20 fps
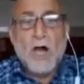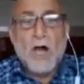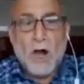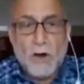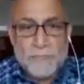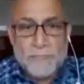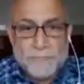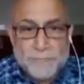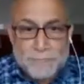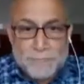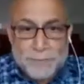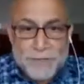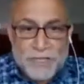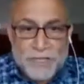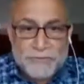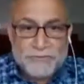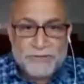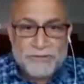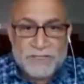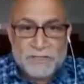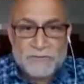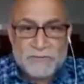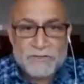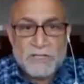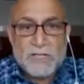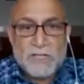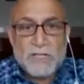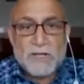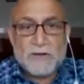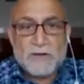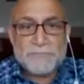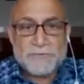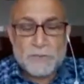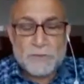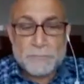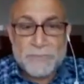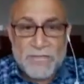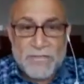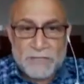of pressure from the